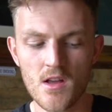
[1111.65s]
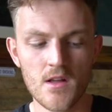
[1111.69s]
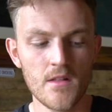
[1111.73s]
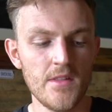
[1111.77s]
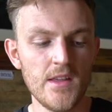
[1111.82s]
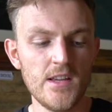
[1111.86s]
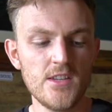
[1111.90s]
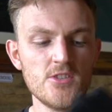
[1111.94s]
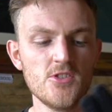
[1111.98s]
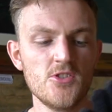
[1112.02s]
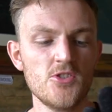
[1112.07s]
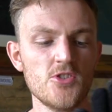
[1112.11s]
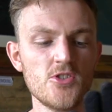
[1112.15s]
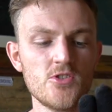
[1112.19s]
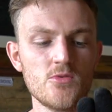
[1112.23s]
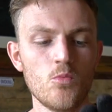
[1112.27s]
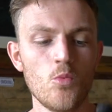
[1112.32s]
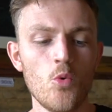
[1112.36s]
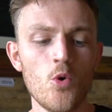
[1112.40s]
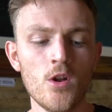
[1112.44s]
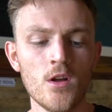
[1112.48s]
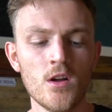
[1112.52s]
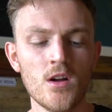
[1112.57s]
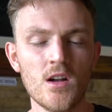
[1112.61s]
These are just
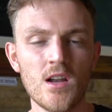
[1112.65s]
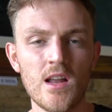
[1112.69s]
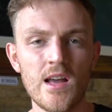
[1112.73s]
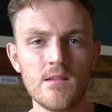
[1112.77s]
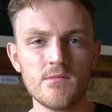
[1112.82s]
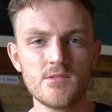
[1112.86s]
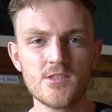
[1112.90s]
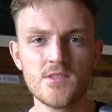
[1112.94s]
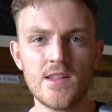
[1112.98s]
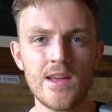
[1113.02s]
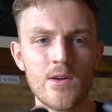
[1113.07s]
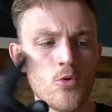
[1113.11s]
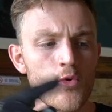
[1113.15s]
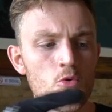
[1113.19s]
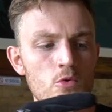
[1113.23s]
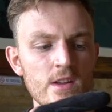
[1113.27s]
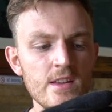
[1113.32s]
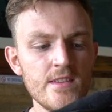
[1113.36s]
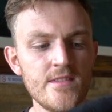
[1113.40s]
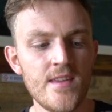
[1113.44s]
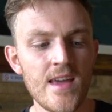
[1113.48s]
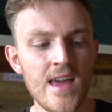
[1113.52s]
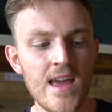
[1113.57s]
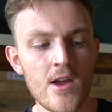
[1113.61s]
woolen gloves. They're
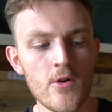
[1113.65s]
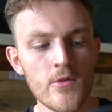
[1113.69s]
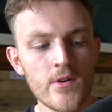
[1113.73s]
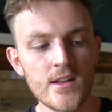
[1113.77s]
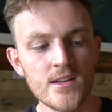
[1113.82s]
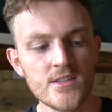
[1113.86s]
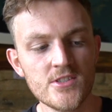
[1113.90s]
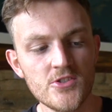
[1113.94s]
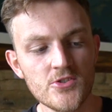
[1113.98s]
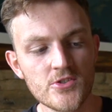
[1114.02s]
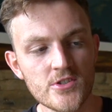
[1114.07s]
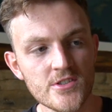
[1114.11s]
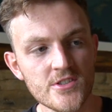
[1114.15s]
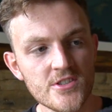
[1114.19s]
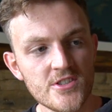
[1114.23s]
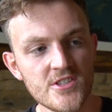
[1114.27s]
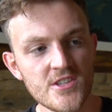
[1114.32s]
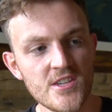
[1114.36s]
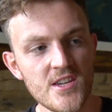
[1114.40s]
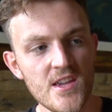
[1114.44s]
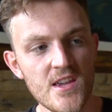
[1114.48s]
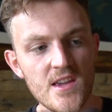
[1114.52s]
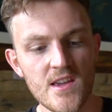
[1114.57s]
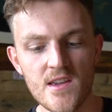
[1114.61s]
already tearing, as you can
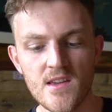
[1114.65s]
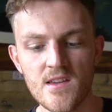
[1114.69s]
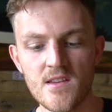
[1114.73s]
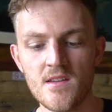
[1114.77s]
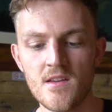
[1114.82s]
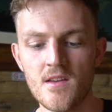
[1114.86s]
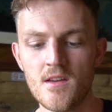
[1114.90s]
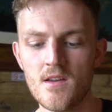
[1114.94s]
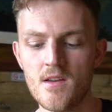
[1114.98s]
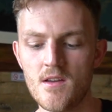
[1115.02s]
see here,